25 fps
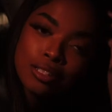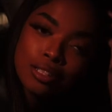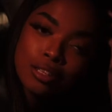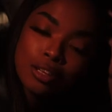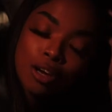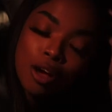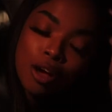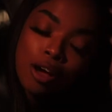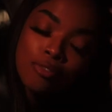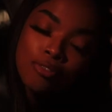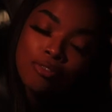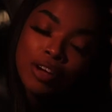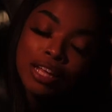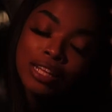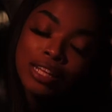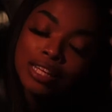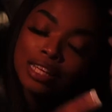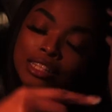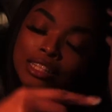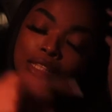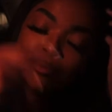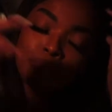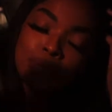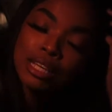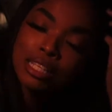you know, I finally
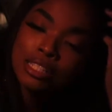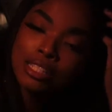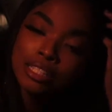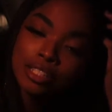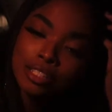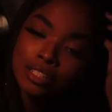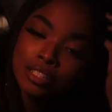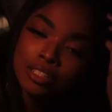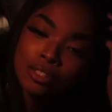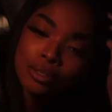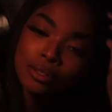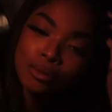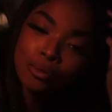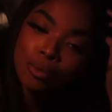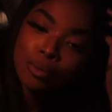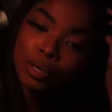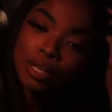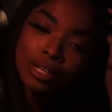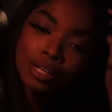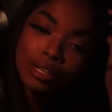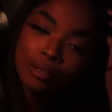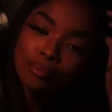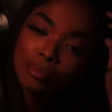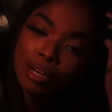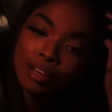get the message
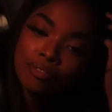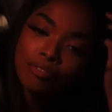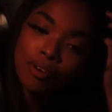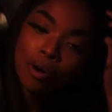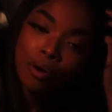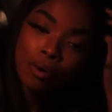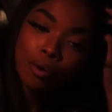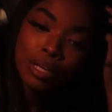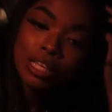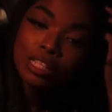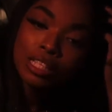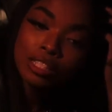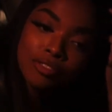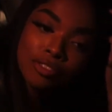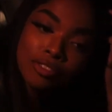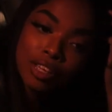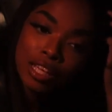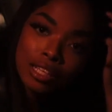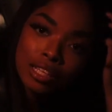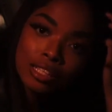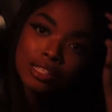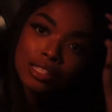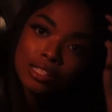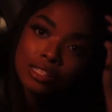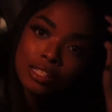when my phone gets
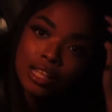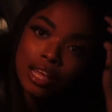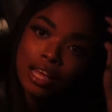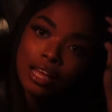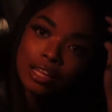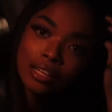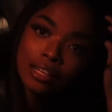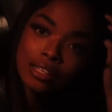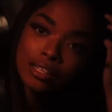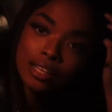fixed that,